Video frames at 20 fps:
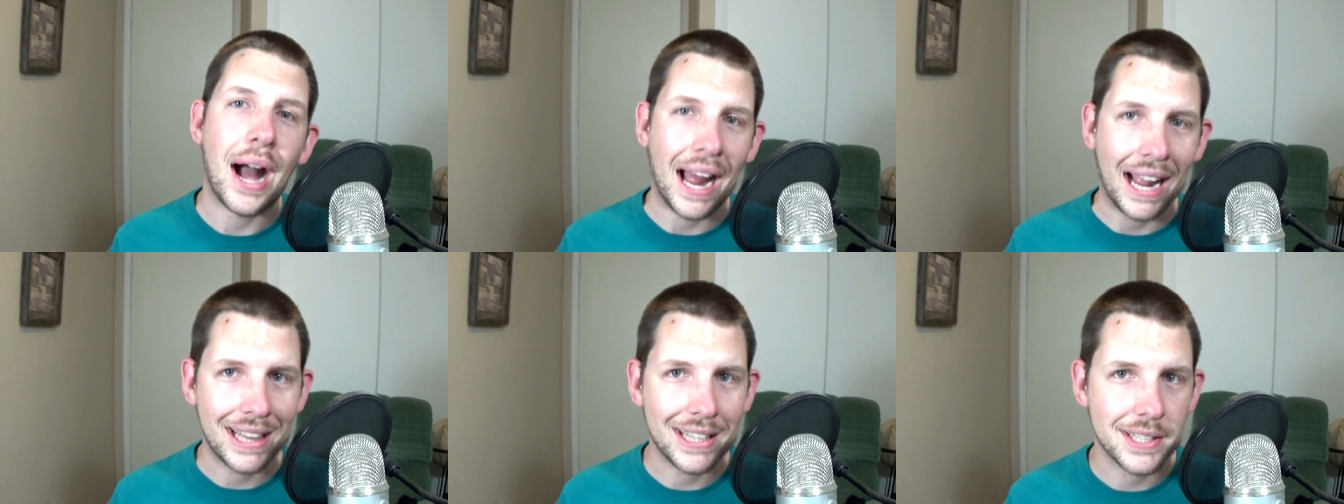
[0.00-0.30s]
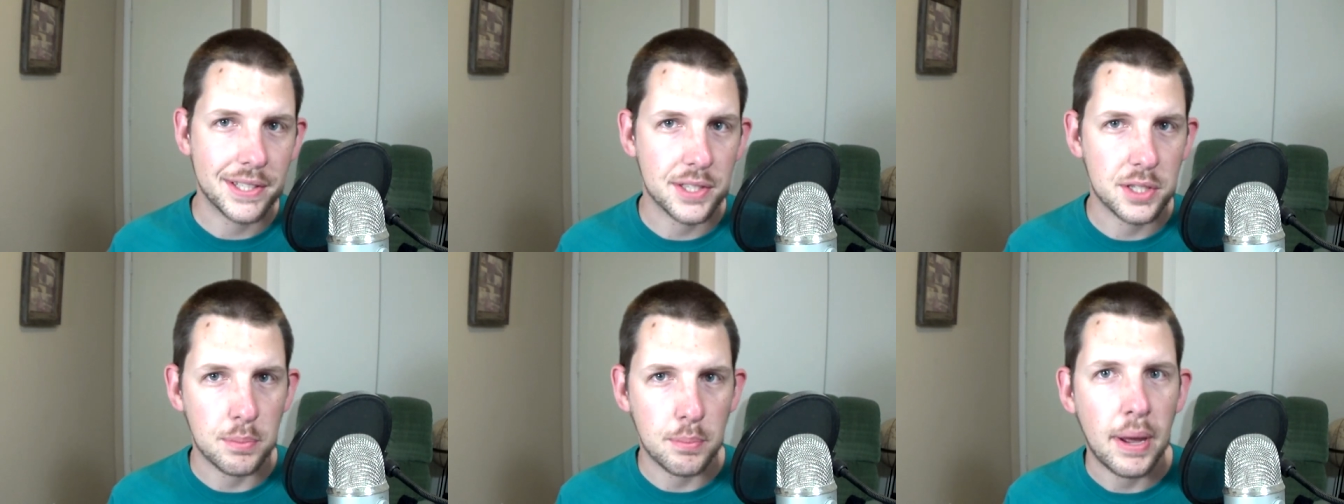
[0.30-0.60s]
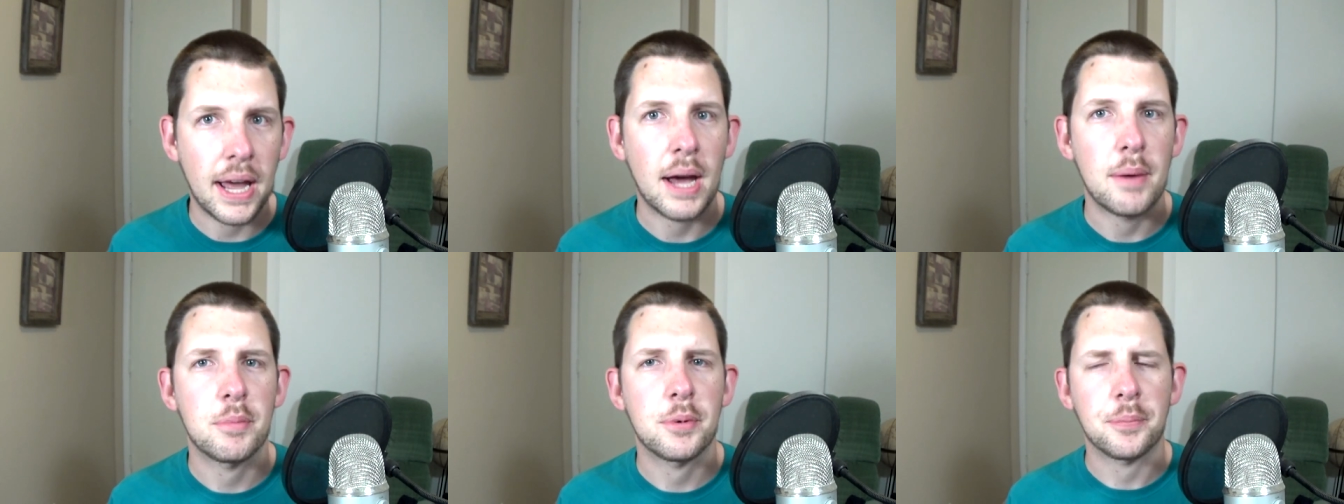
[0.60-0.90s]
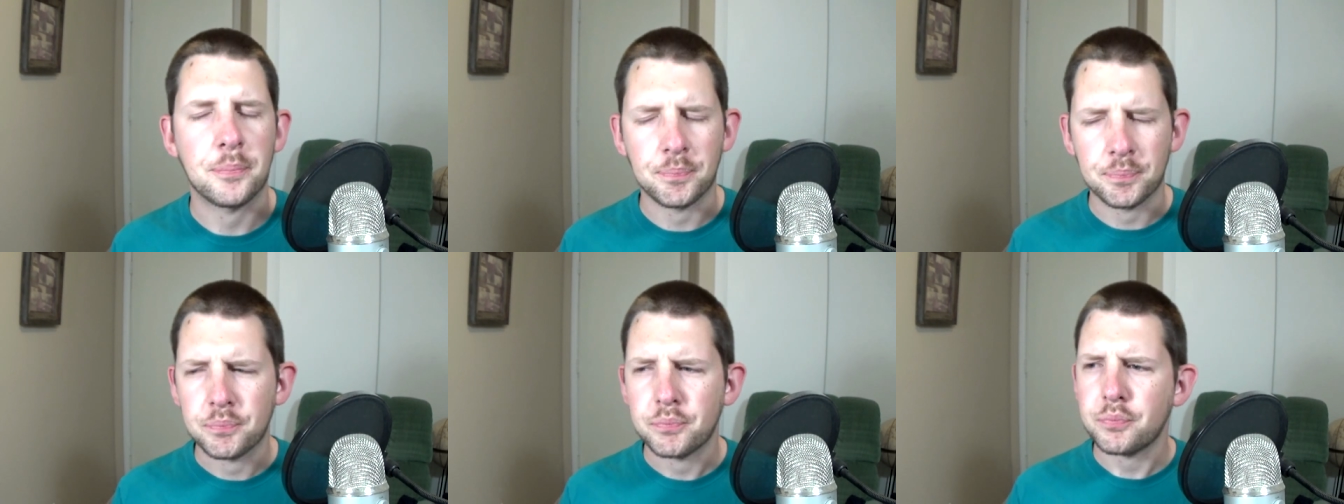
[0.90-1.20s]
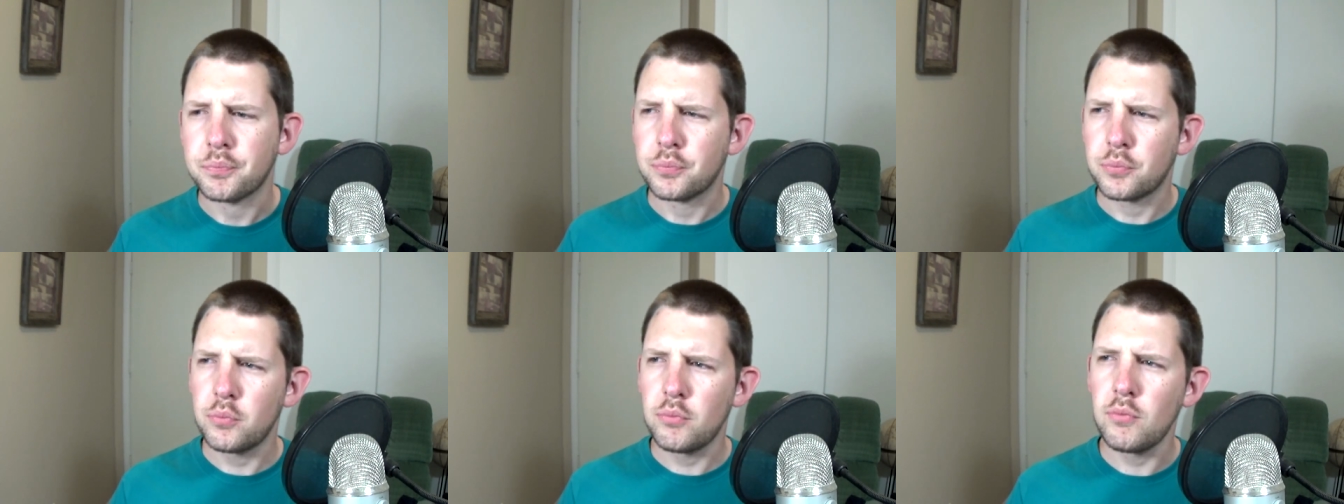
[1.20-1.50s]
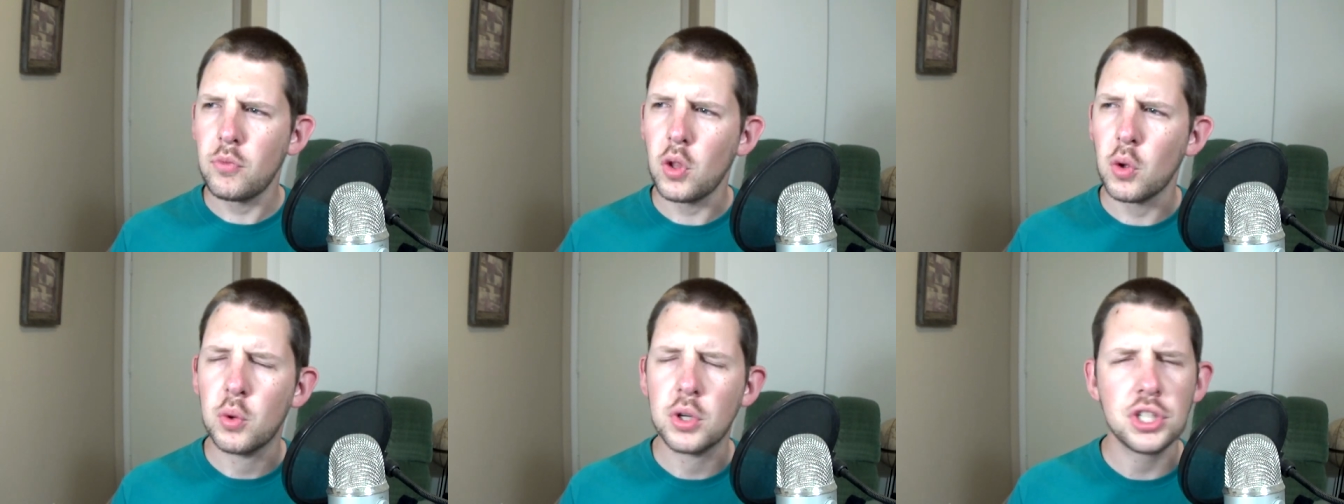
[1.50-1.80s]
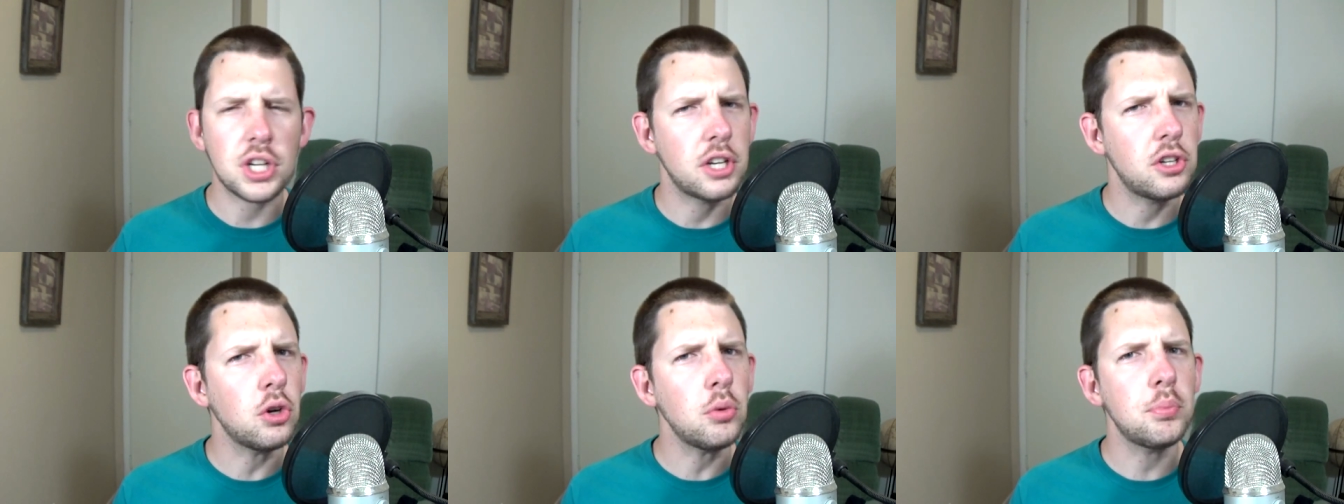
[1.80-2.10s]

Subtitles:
Islands map, which I don't